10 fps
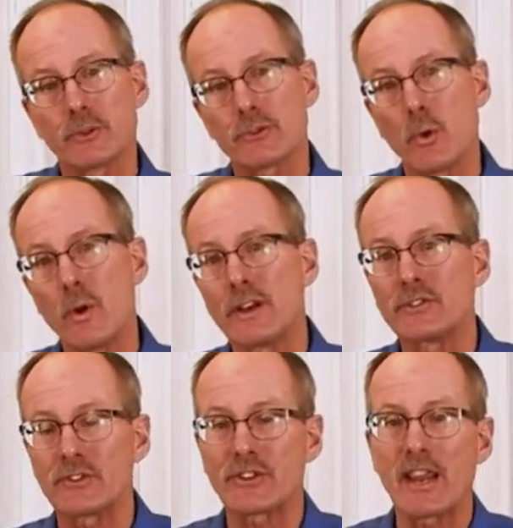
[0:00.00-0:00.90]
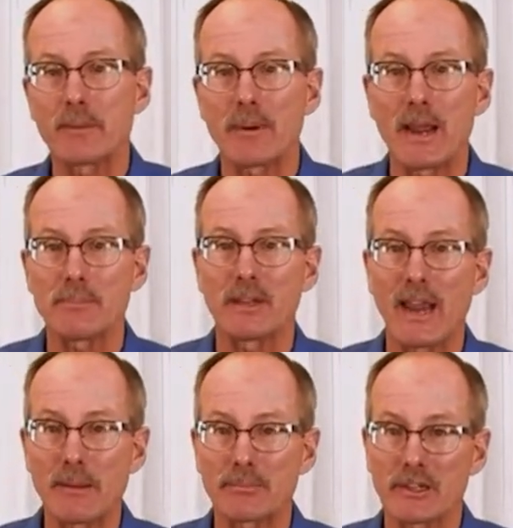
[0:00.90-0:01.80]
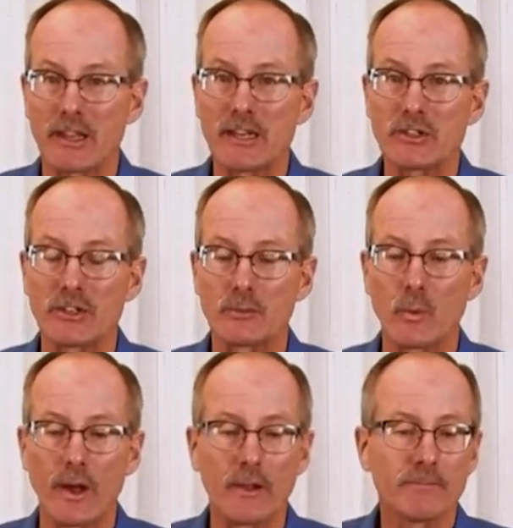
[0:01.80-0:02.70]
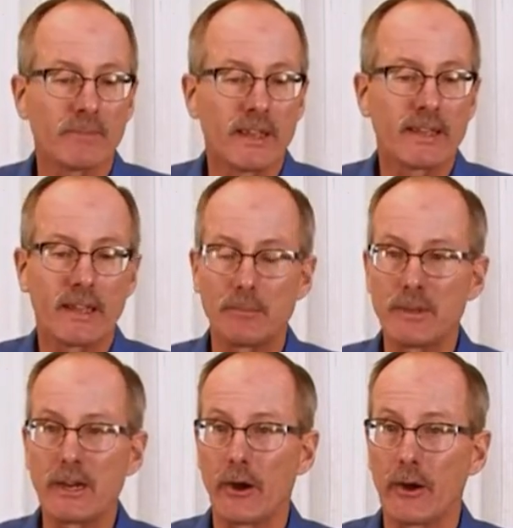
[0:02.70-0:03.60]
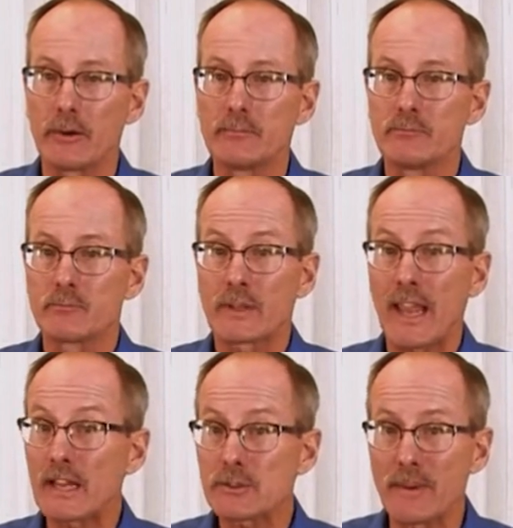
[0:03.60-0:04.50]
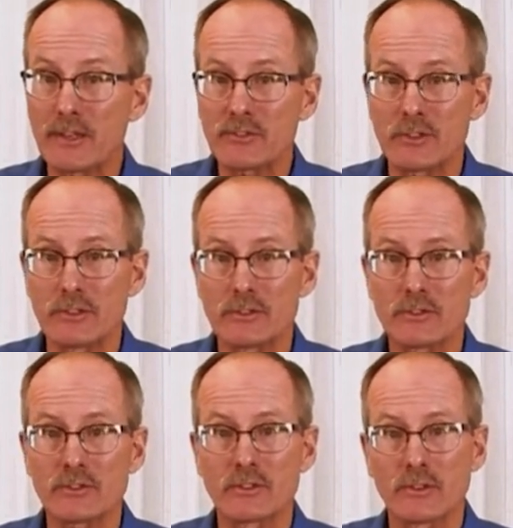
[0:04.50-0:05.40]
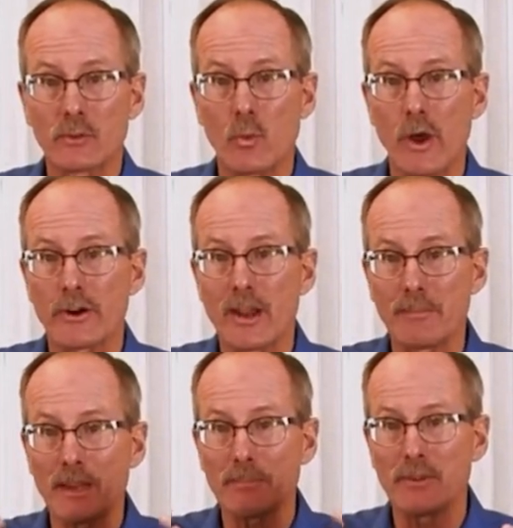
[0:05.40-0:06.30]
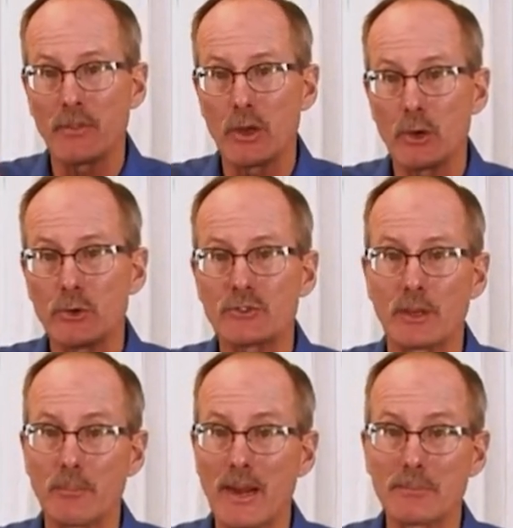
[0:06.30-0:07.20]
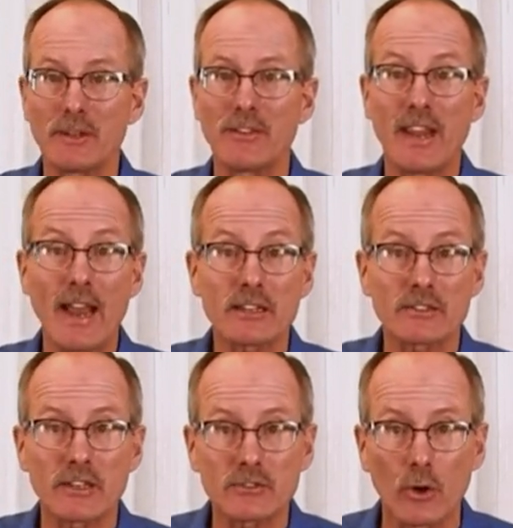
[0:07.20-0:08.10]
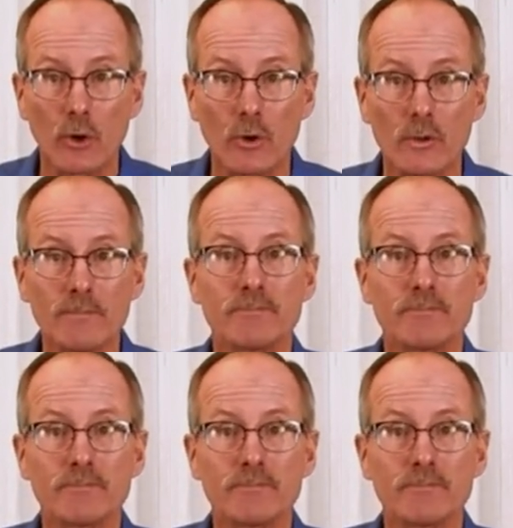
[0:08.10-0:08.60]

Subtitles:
So what is a standpipe in application? Well, it'd be our catch basins, water coming up in those. It might be the access hole.